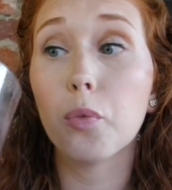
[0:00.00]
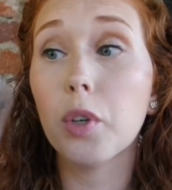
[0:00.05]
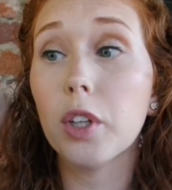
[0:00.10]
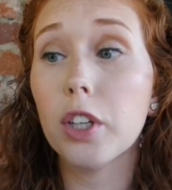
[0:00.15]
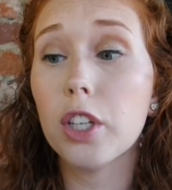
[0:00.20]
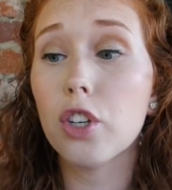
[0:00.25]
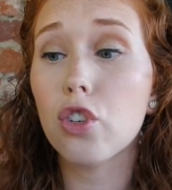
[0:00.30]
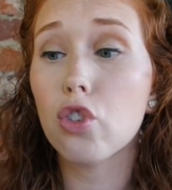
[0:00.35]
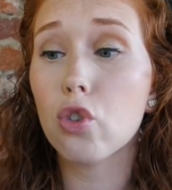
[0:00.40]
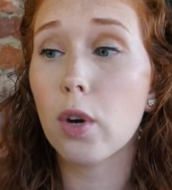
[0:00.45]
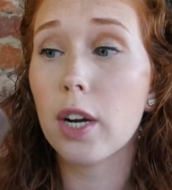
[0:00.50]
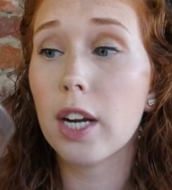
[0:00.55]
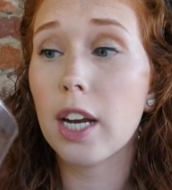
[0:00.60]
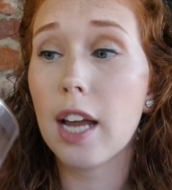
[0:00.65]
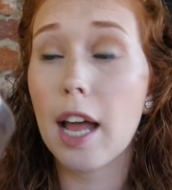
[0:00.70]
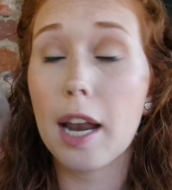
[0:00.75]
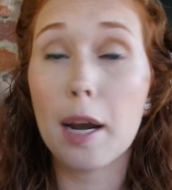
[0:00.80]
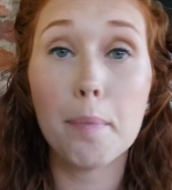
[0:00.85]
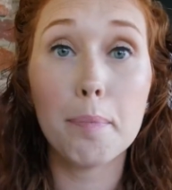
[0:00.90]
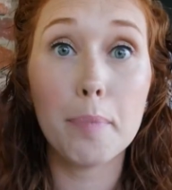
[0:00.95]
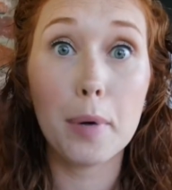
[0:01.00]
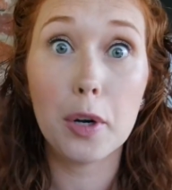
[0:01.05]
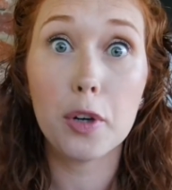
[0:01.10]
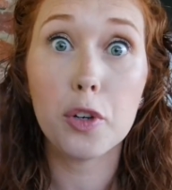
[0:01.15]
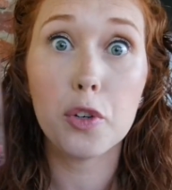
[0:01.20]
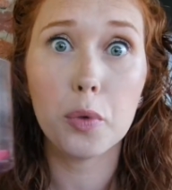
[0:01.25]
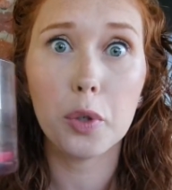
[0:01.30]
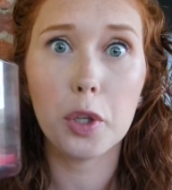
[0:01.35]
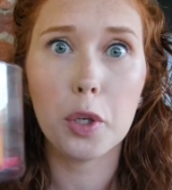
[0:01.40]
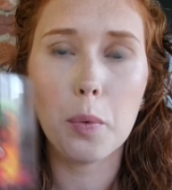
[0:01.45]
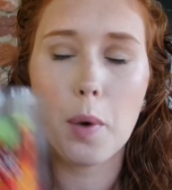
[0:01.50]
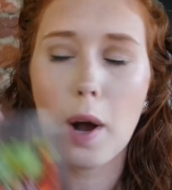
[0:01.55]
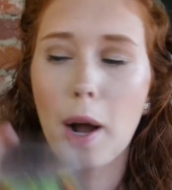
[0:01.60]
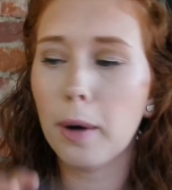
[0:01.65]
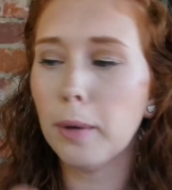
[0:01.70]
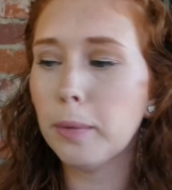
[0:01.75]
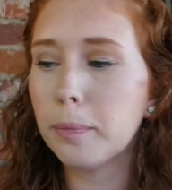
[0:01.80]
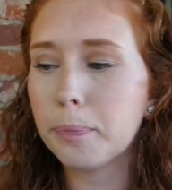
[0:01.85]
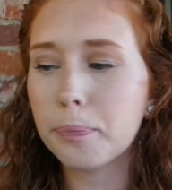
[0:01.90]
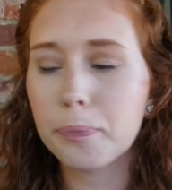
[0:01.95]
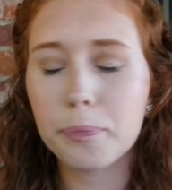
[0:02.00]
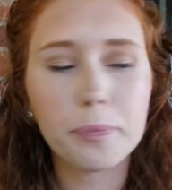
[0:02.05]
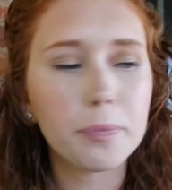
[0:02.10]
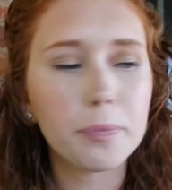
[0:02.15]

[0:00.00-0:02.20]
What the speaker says: Really enjoyed it, and it burned really well.